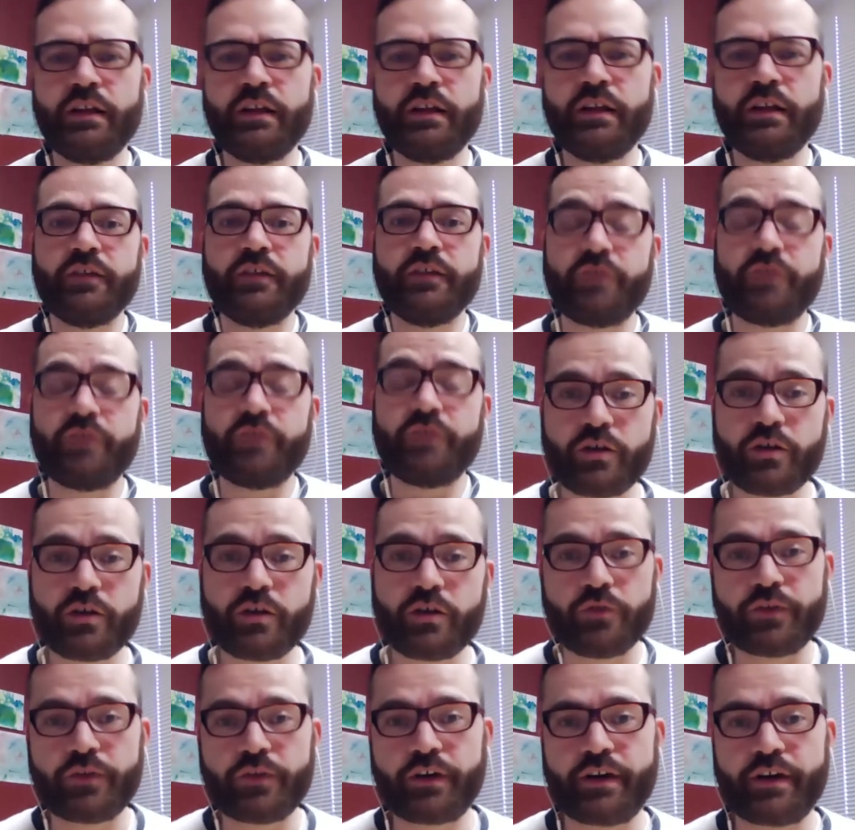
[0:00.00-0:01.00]
Very
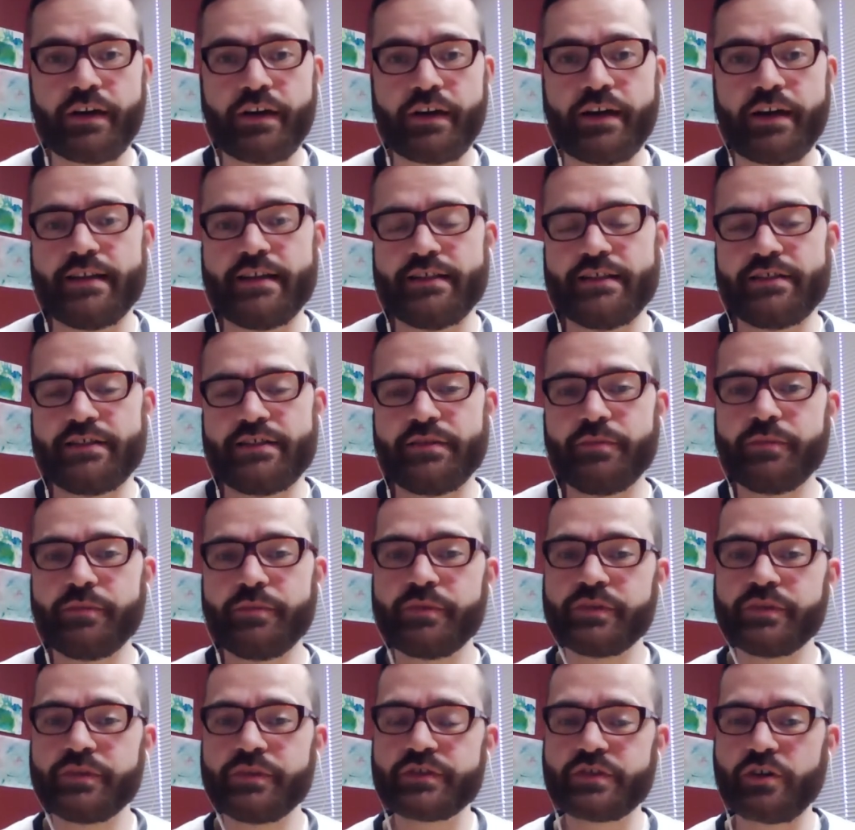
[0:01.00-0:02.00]
cool. Very
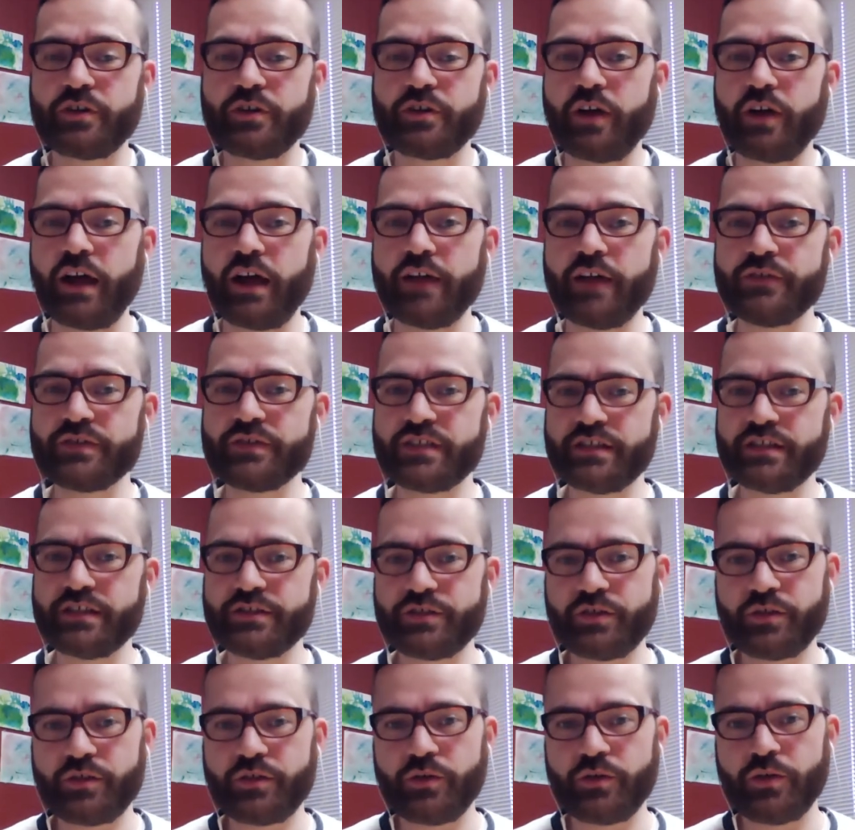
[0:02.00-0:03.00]
awesome. So I've sent
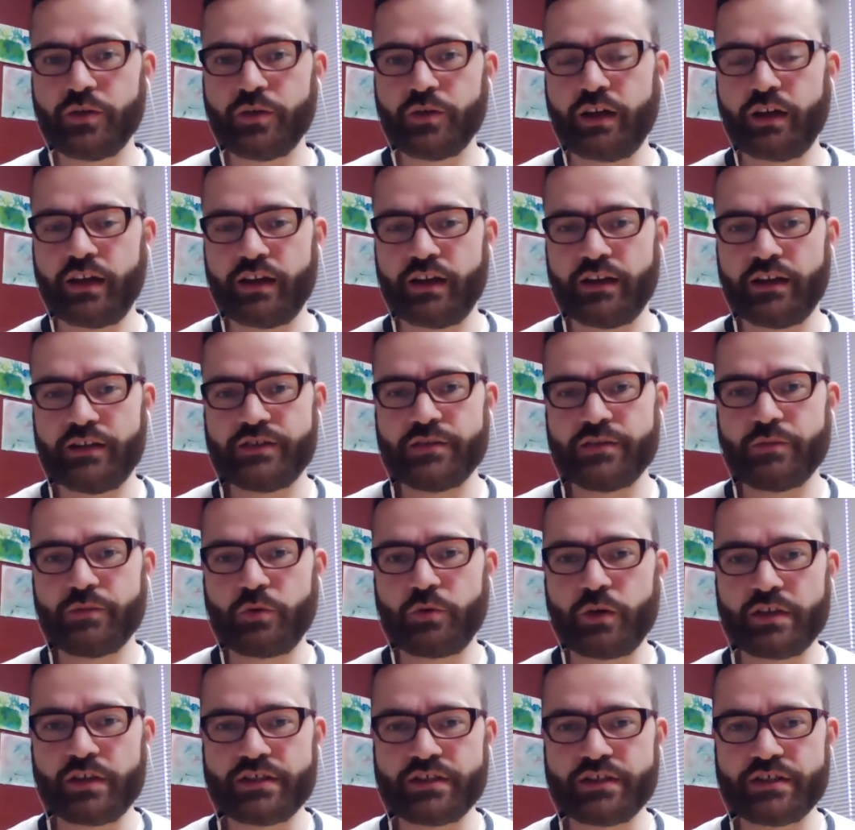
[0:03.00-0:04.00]
you some
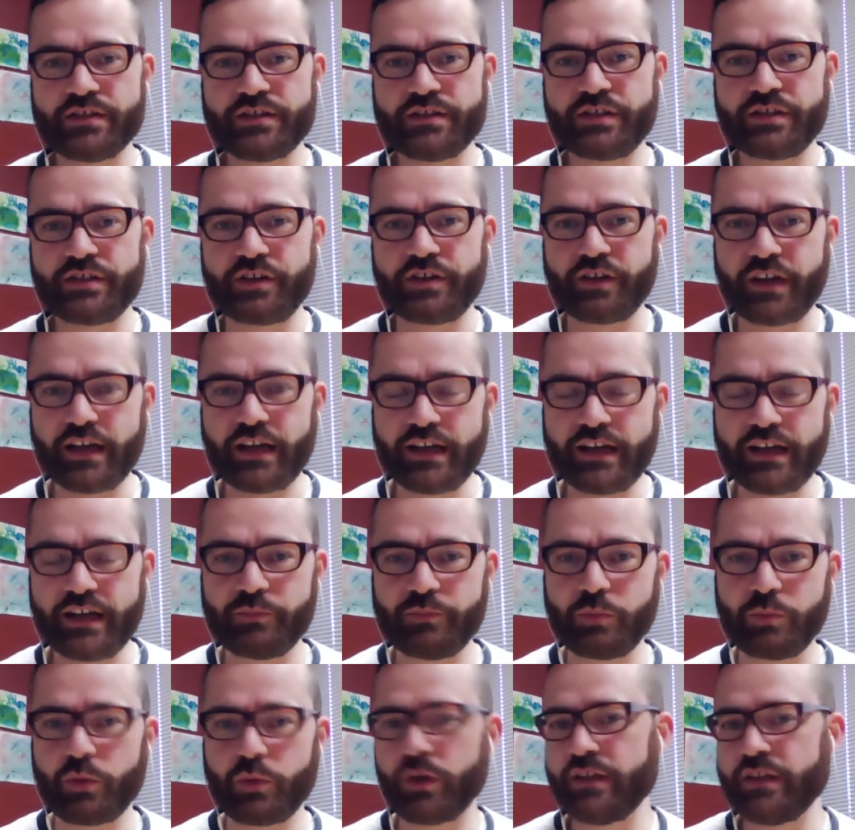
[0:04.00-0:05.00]
questions that are kind of
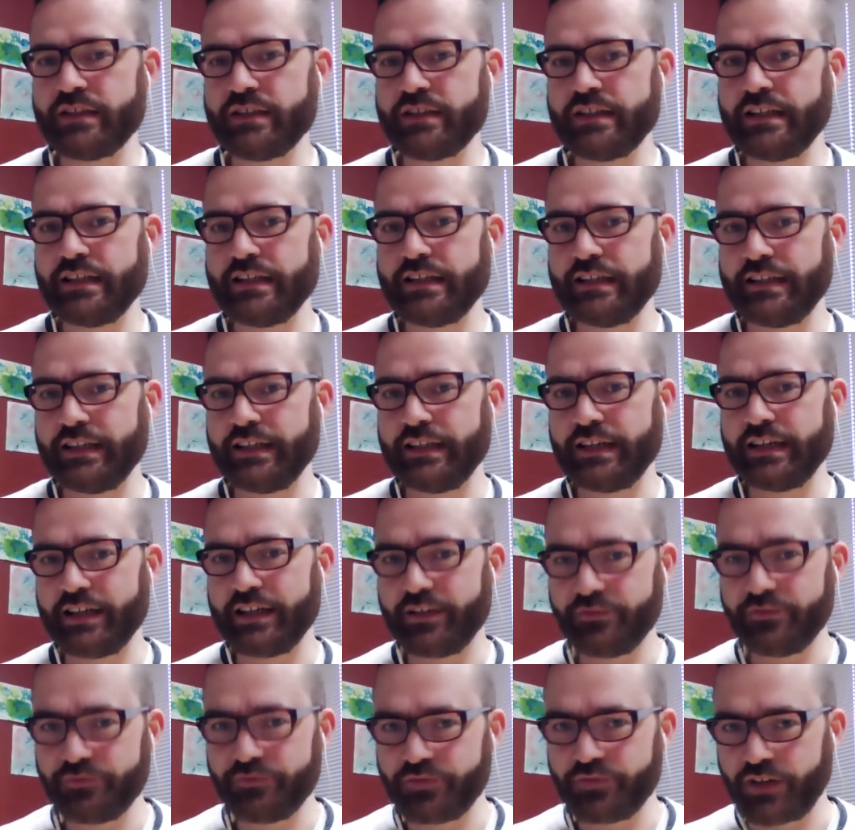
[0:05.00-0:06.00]
pointed and kind
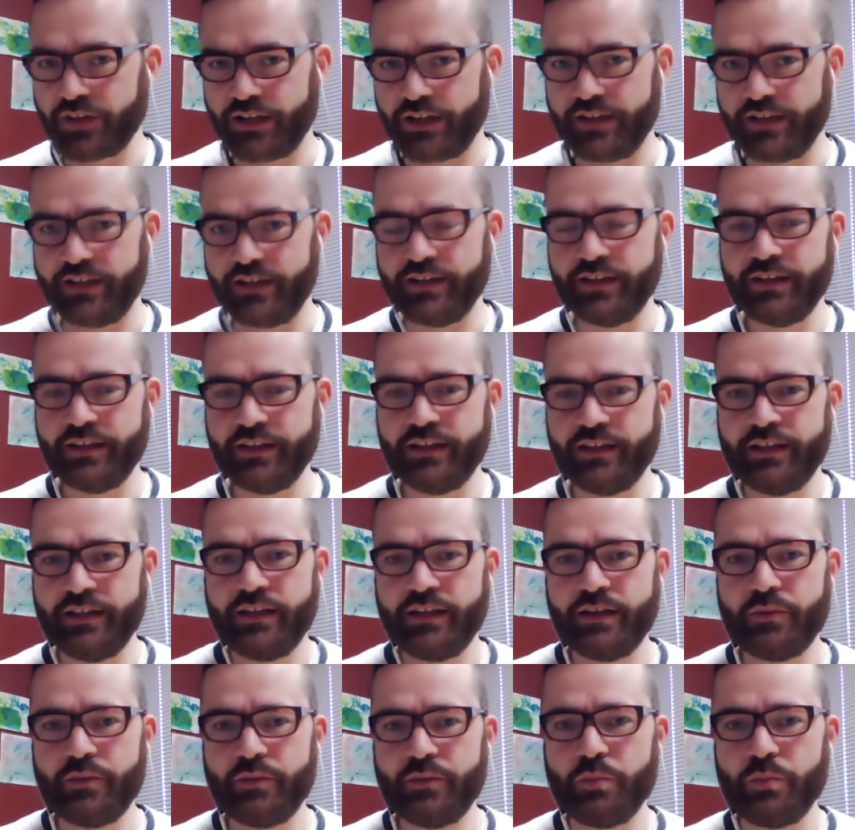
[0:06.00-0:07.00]
of fun,
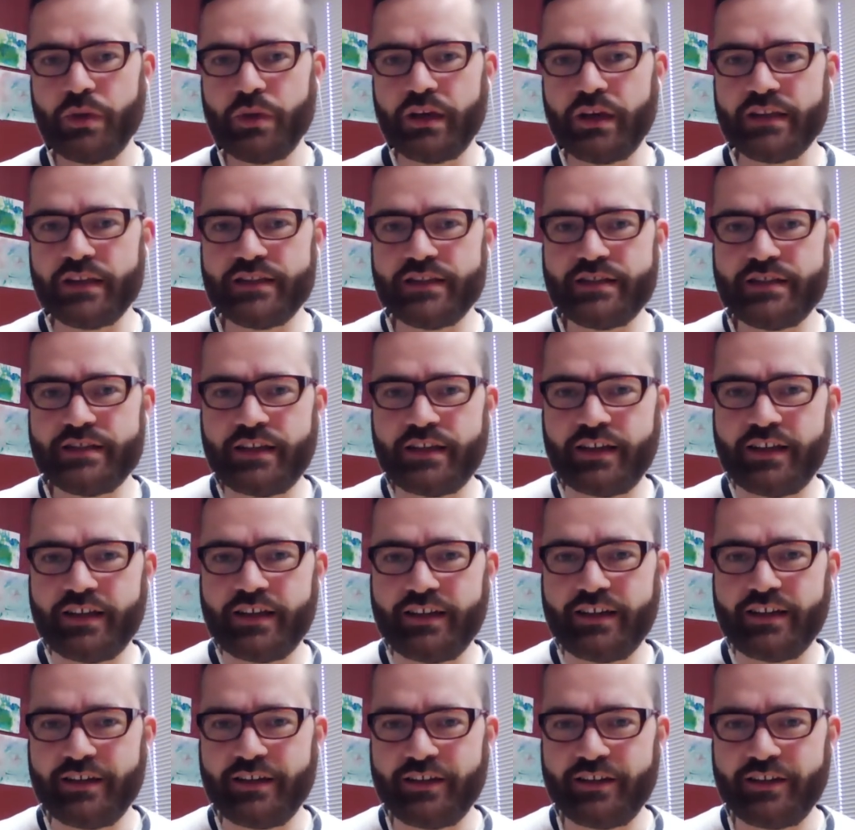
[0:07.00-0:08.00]
but
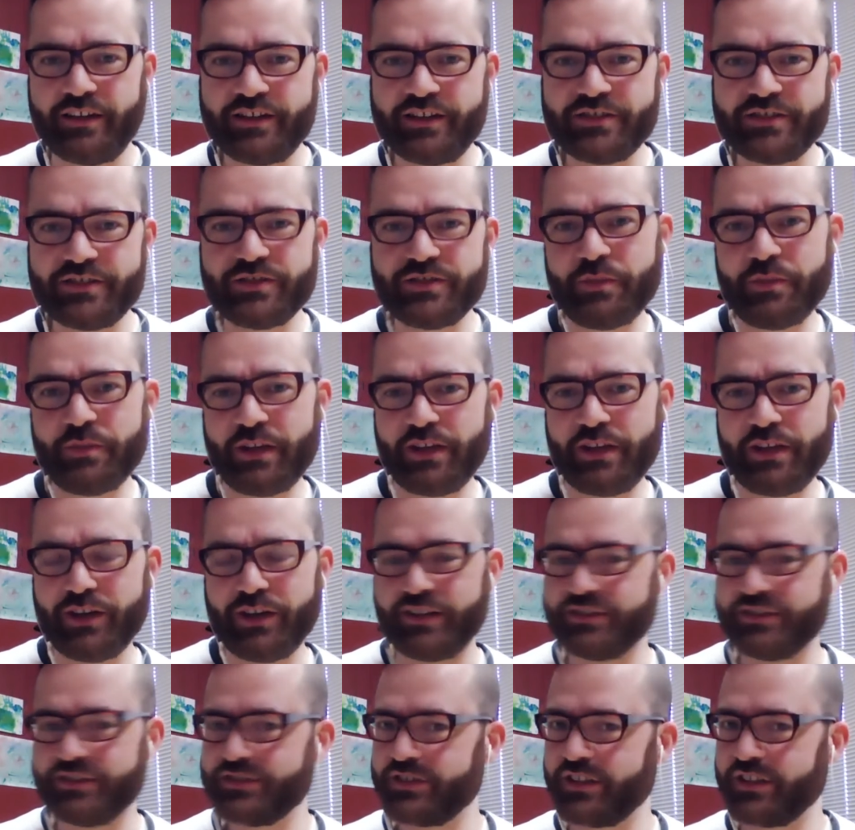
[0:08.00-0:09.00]
this will be
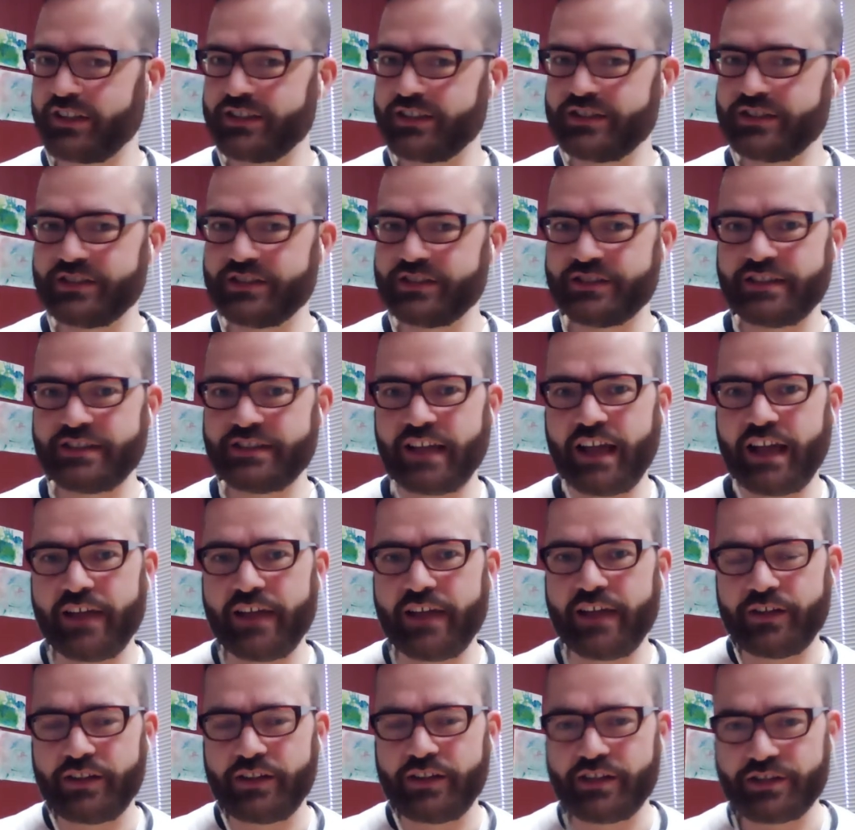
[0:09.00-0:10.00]
good. So let's just dive
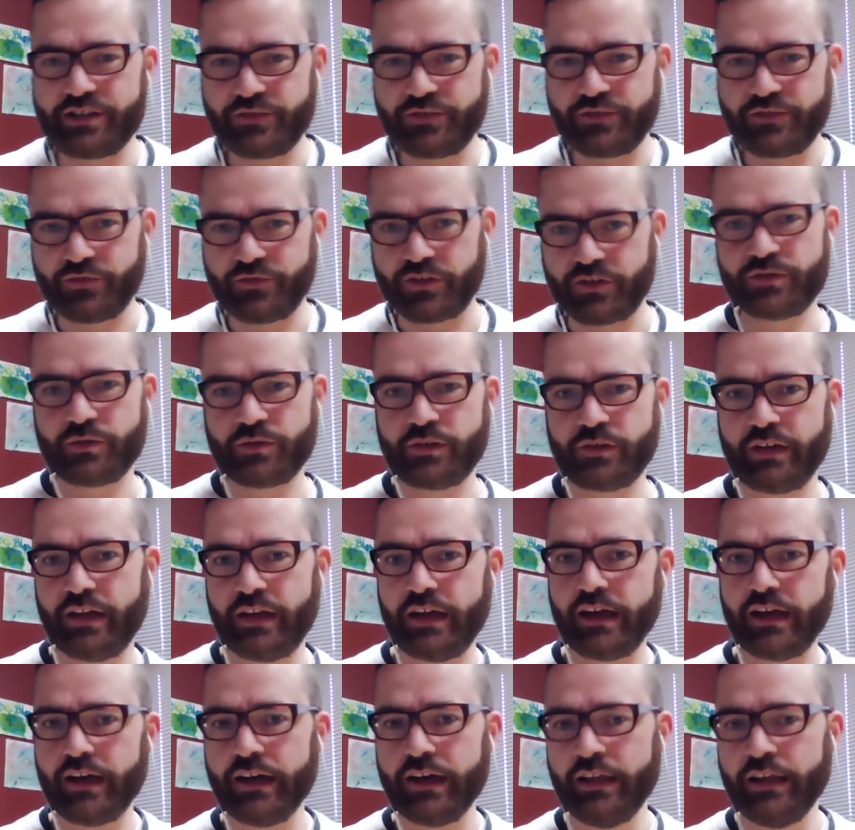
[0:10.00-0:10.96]
into this first one here.